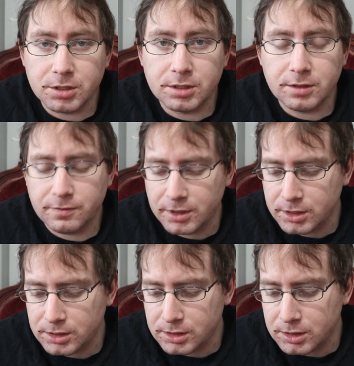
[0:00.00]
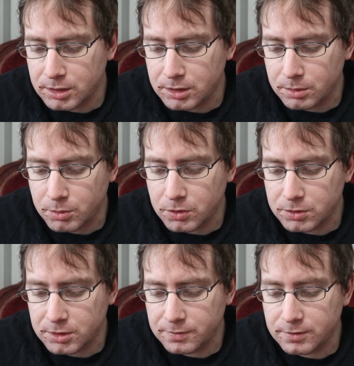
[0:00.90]
much conveys the
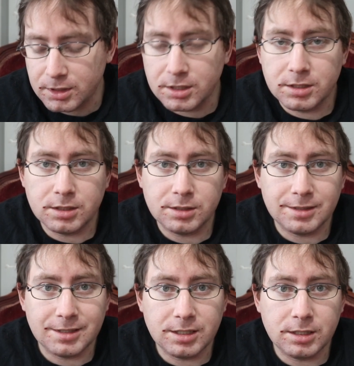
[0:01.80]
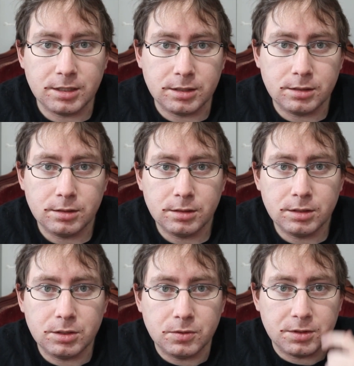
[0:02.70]
emotion of each scene
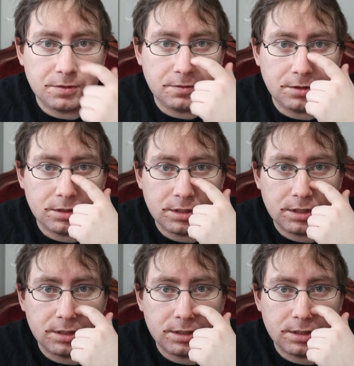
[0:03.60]
to its fullest